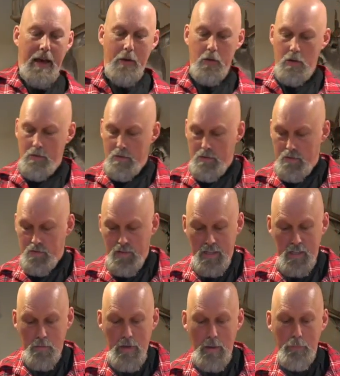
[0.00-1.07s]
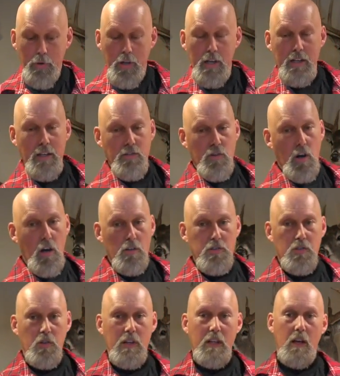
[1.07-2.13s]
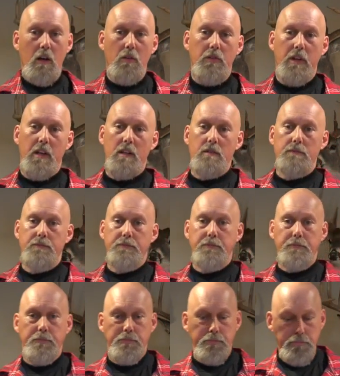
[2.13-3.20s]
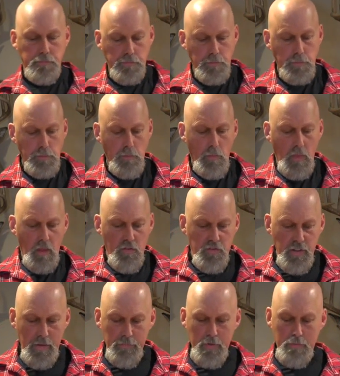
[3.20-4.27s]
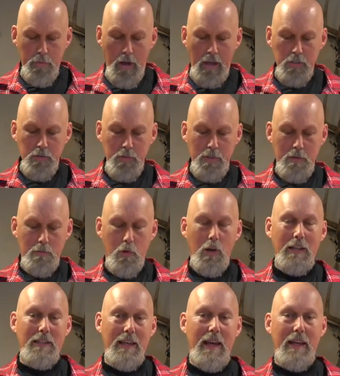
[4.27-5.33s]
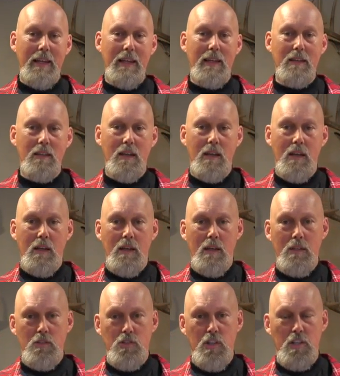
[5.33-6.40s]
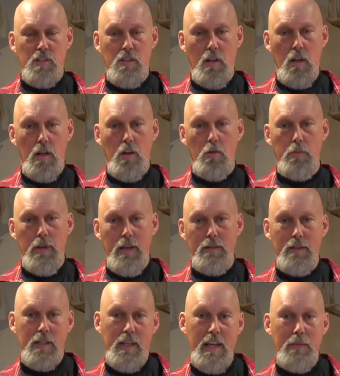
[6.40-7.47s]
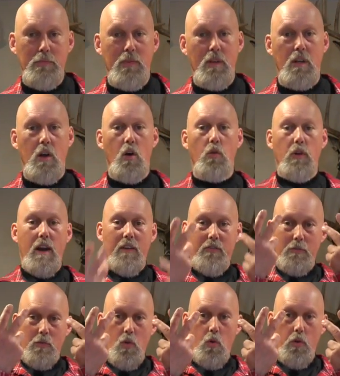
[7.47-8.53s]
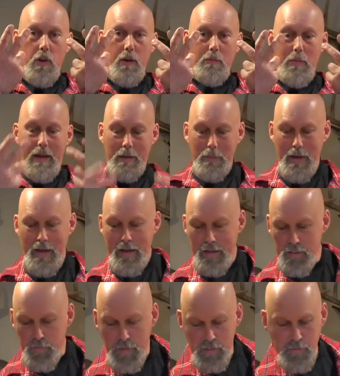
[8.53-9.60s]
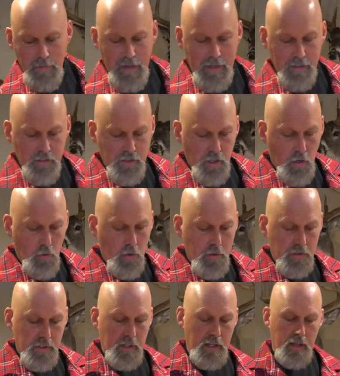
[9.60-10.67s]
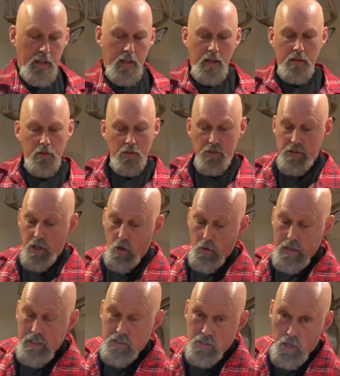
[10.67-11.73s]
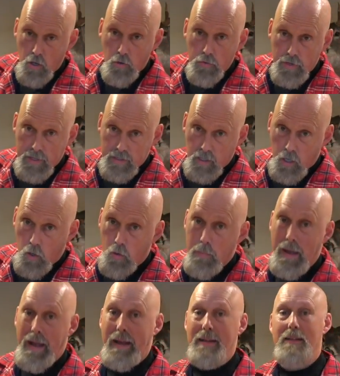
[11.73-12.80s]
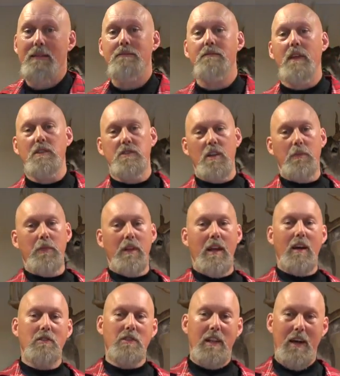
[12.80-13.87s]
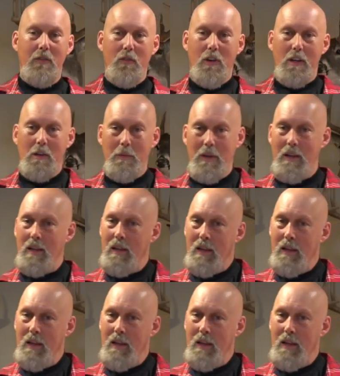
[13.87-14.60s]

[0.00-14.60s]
I would think about putting a drawstring on there, something possibly to bring that in just a little bit to keep the cold air from going up back behind, especially behind the shoulders. There's no heat zone in the lower back. That's something else that I would recommend.